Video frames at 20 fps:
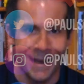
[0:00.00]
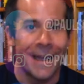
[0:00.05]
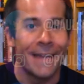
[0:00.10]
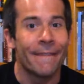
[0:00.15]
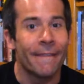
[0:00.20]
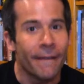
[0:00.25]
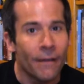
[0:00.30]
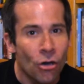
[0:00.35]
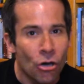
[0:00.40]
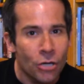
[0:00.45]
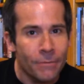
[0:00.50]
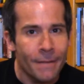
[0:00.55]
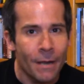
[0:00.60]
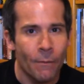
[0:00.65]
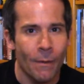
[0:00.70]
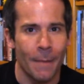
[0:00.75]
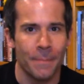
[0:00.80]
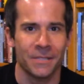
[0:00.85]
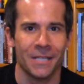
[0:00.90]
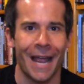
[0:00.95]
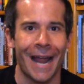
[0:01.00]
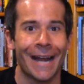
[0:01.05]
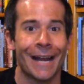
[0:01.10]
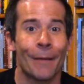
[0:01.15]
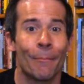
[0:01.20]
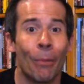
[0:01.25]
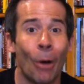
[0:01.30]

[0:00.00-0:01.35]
And then go to my website,